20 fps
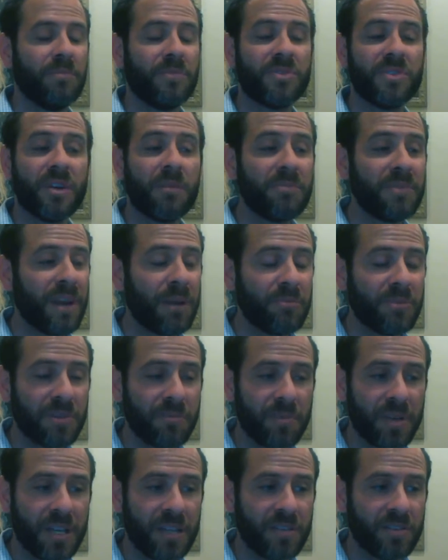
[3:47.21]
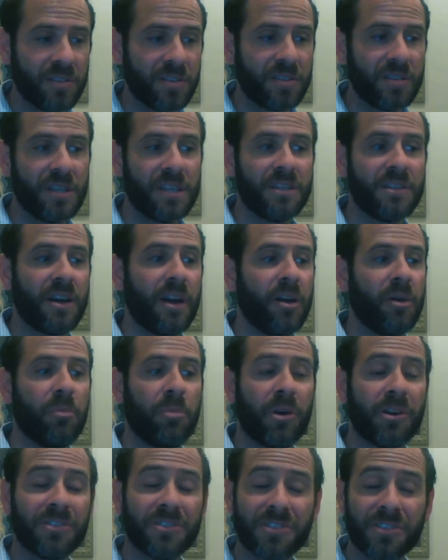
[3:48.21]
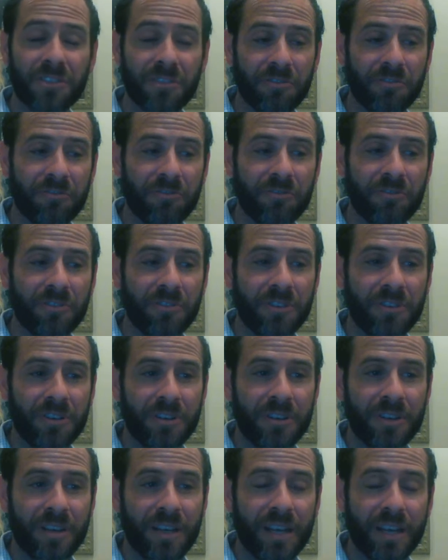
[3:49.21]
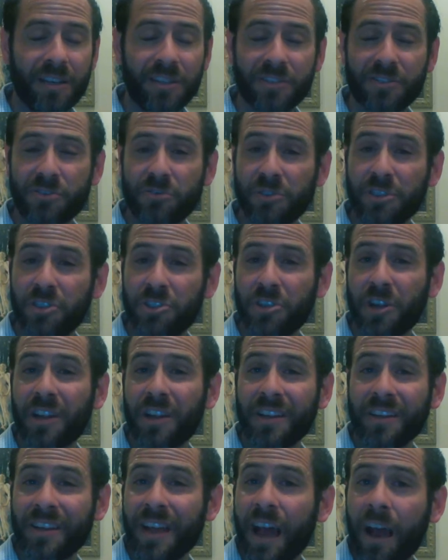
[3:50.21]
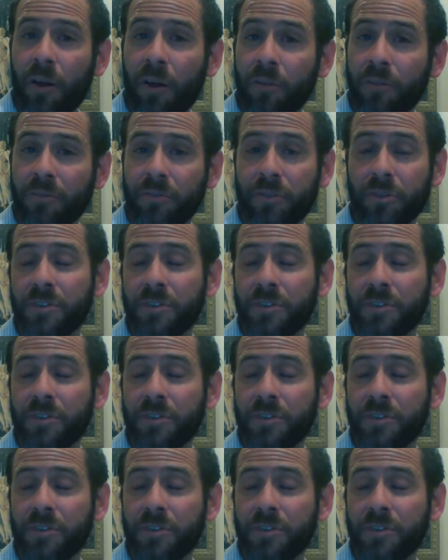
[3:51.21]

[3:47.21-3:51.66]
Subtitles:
Sometimes it means entire parts of industry shutting down.